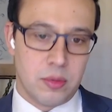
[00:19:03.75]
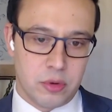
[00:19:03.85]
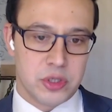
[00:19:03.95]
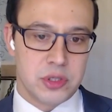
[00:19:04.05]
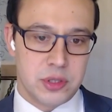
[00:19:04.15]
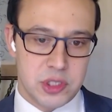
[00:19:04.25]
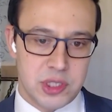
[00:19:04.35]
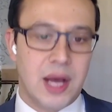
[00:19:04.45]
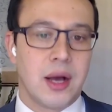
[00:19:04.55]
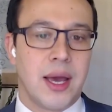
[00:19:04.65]
and more
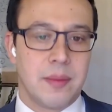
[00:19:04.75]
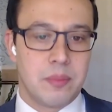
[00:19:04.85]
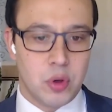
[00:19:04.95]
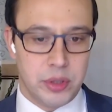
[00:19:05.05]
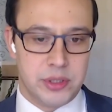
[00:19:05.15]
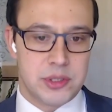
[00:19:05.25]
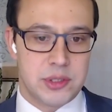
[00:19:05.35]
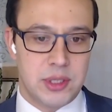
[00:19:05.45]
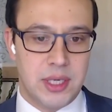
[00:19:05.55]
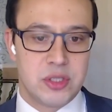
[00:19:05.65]
style guide
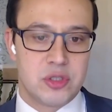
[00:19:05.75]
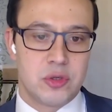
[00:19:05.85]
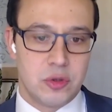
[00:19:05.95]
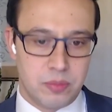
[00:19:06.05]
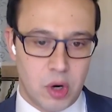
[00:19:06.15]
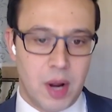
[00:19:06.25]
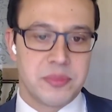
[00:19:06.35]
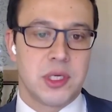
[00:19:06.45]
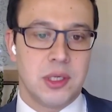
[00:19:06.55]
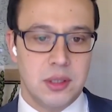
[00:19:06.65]
points into
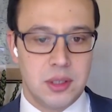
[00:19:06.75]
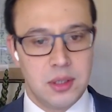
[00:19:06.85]
prompting